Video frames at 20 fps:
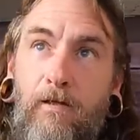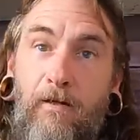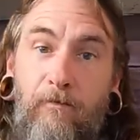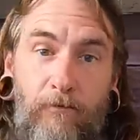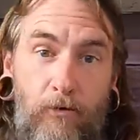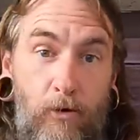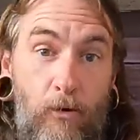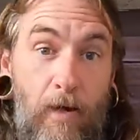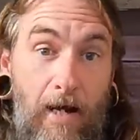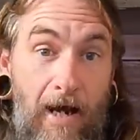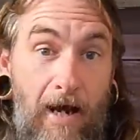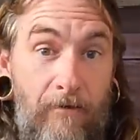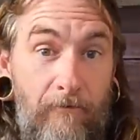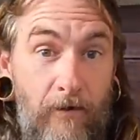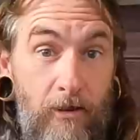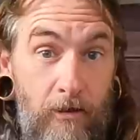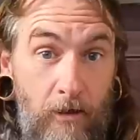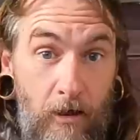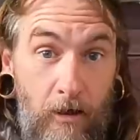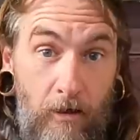if you have
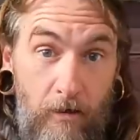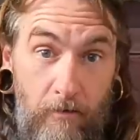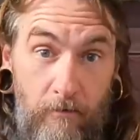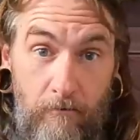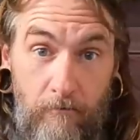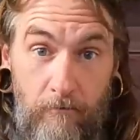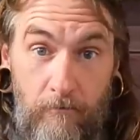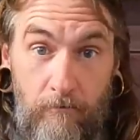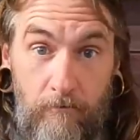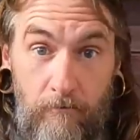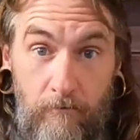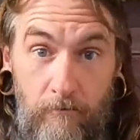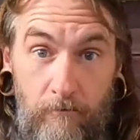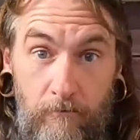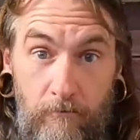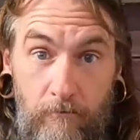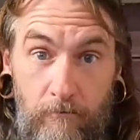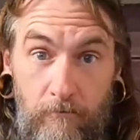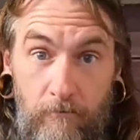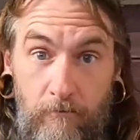a gun,
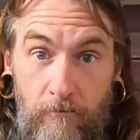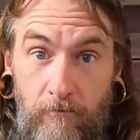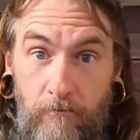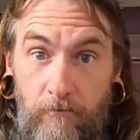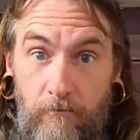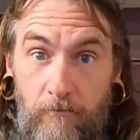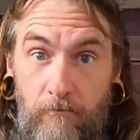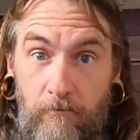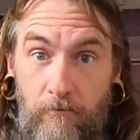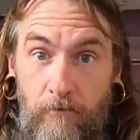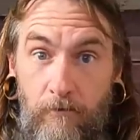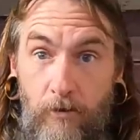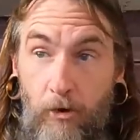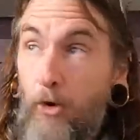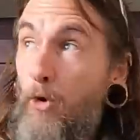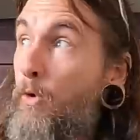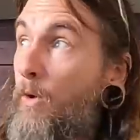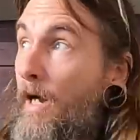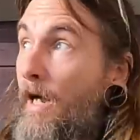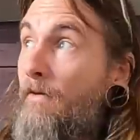
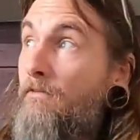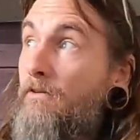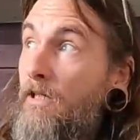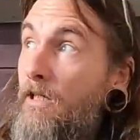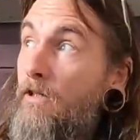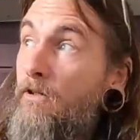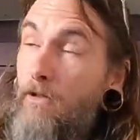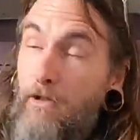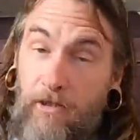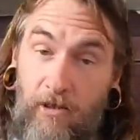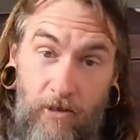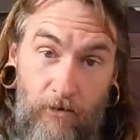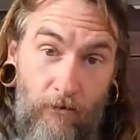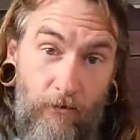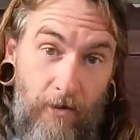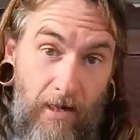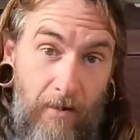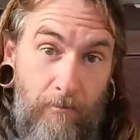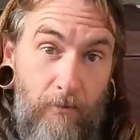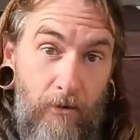you have to either kill
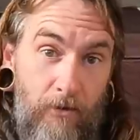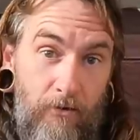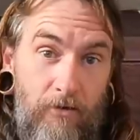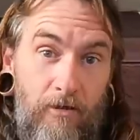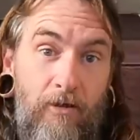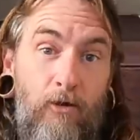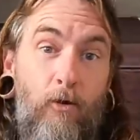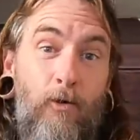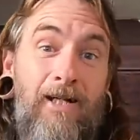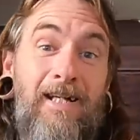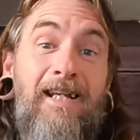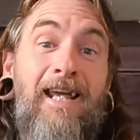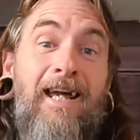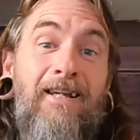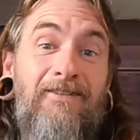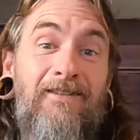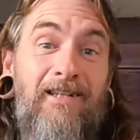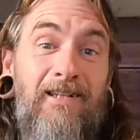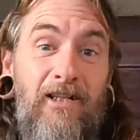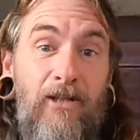that person or he
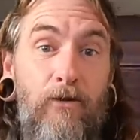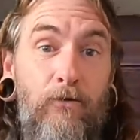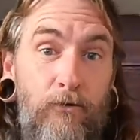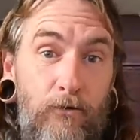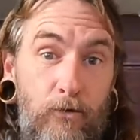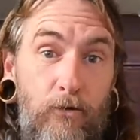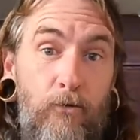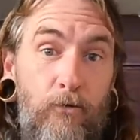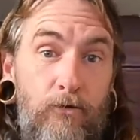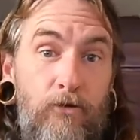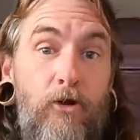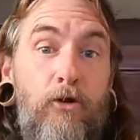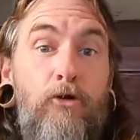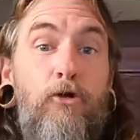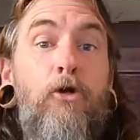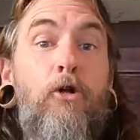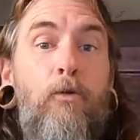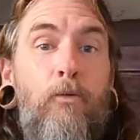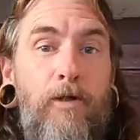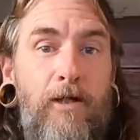has to kill you so
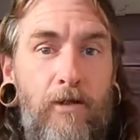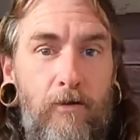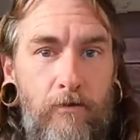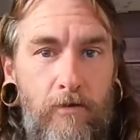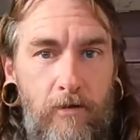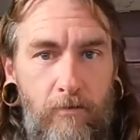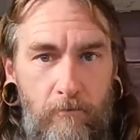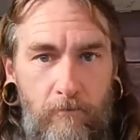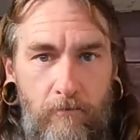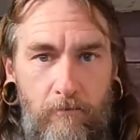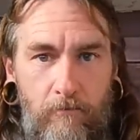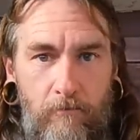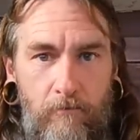you don't kill him.